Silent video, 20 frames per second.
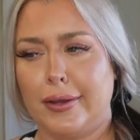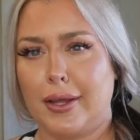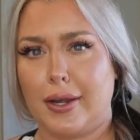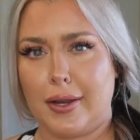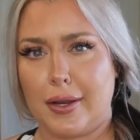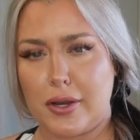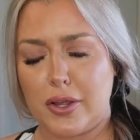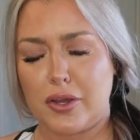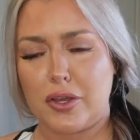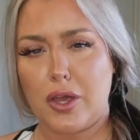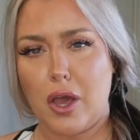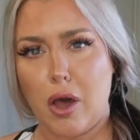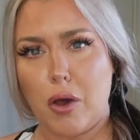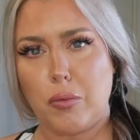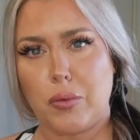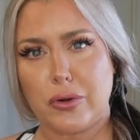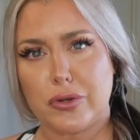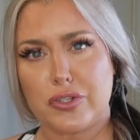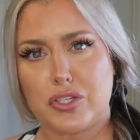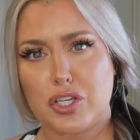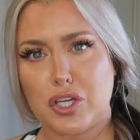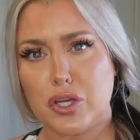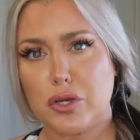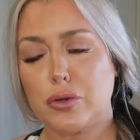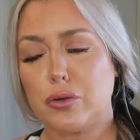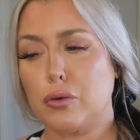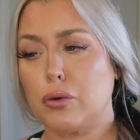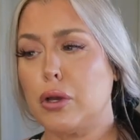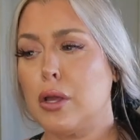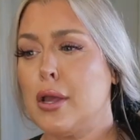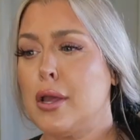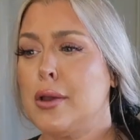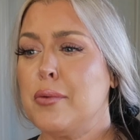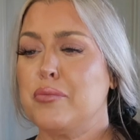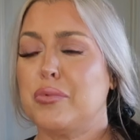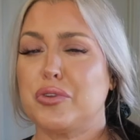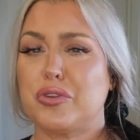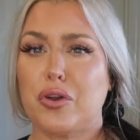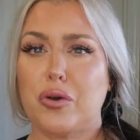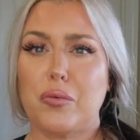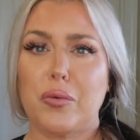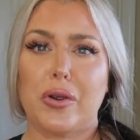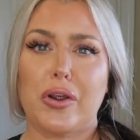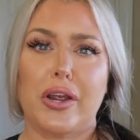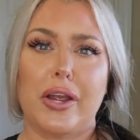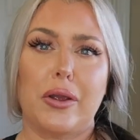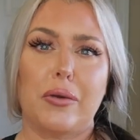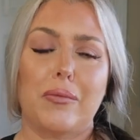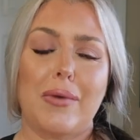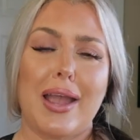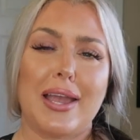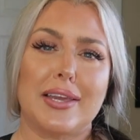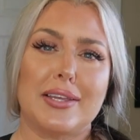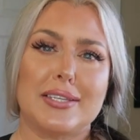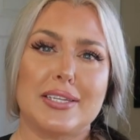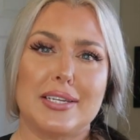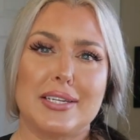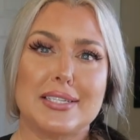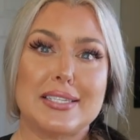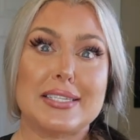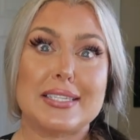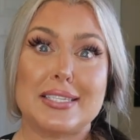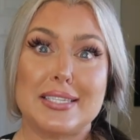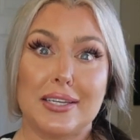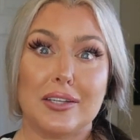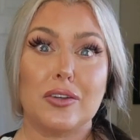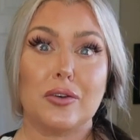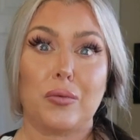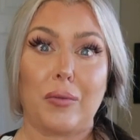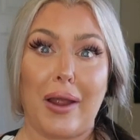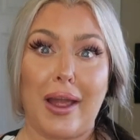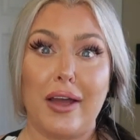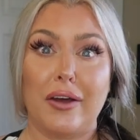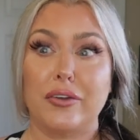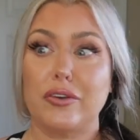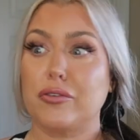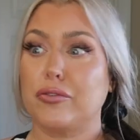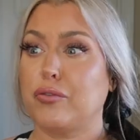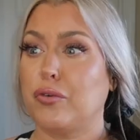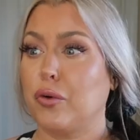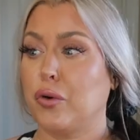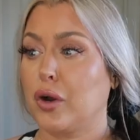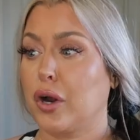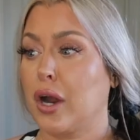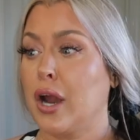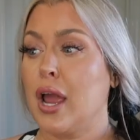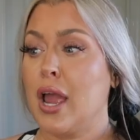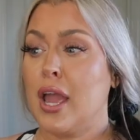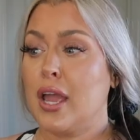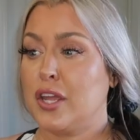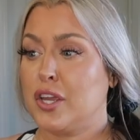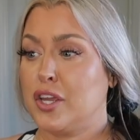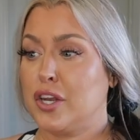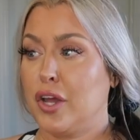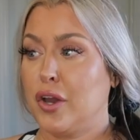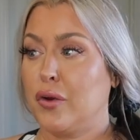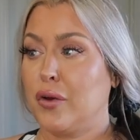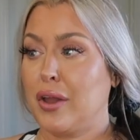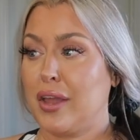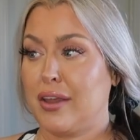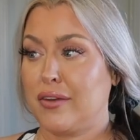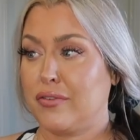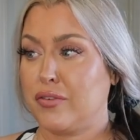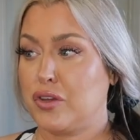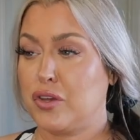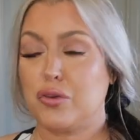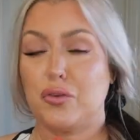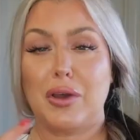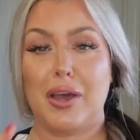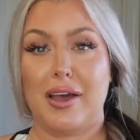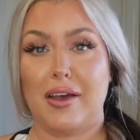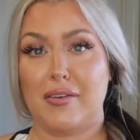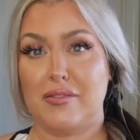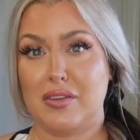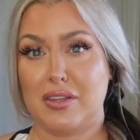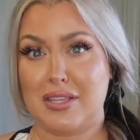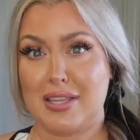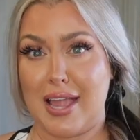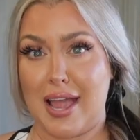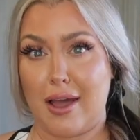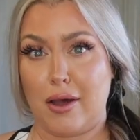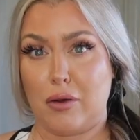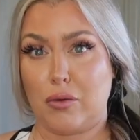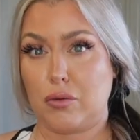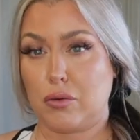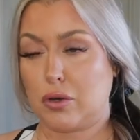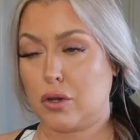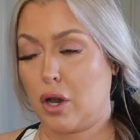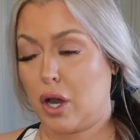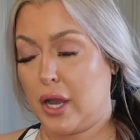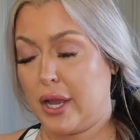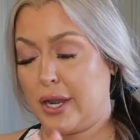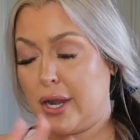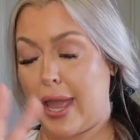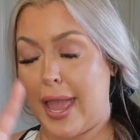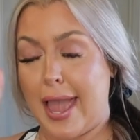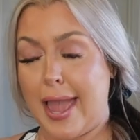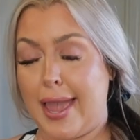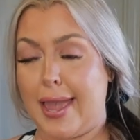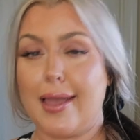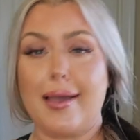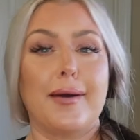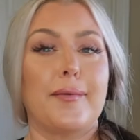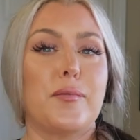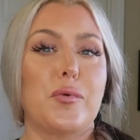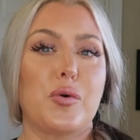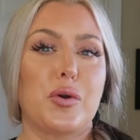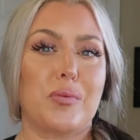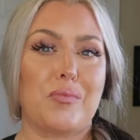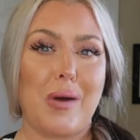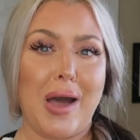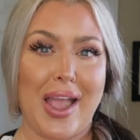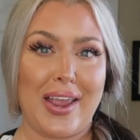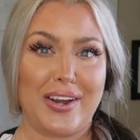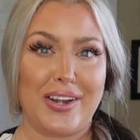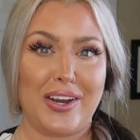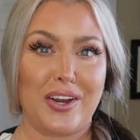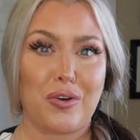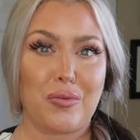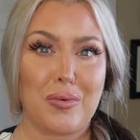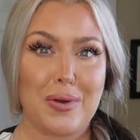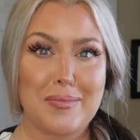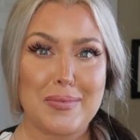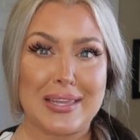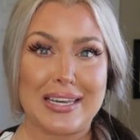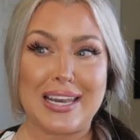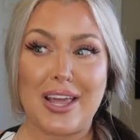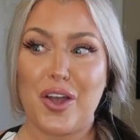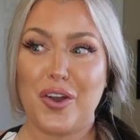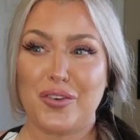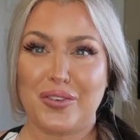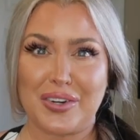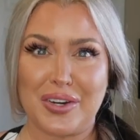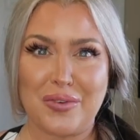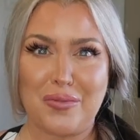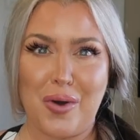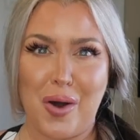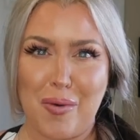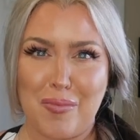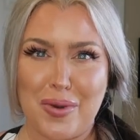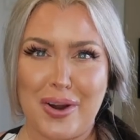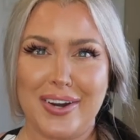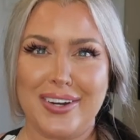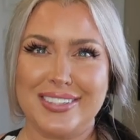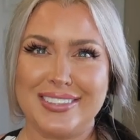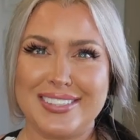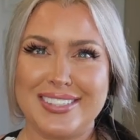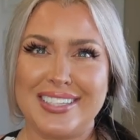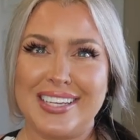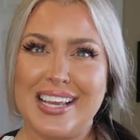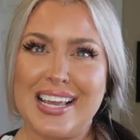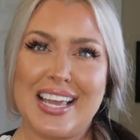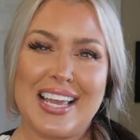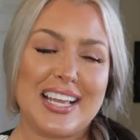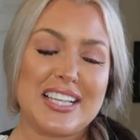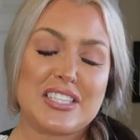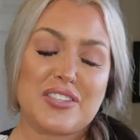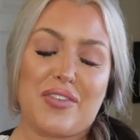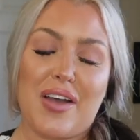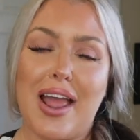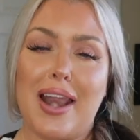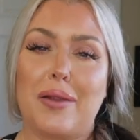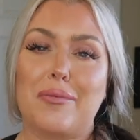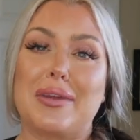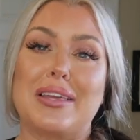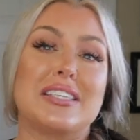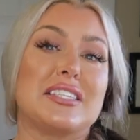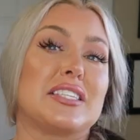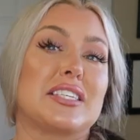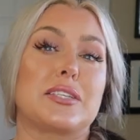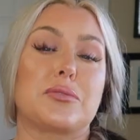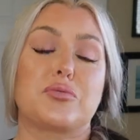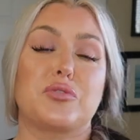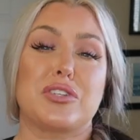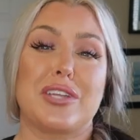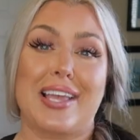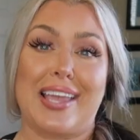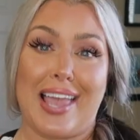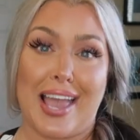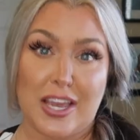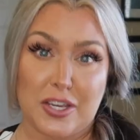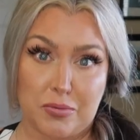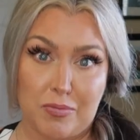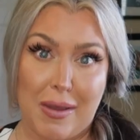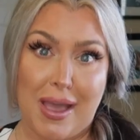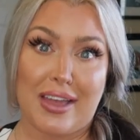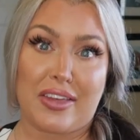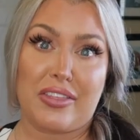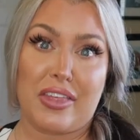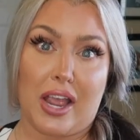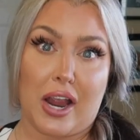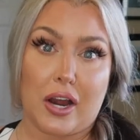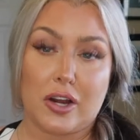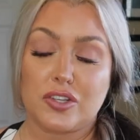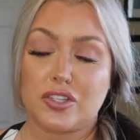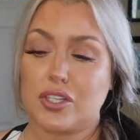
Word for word: And I know y'all were too. But don't worry, Rakuten is still around for, you know, if you have now gone ham with Pioneer Woman over at Walmart, it's fine. I'm getting six percent cash back there.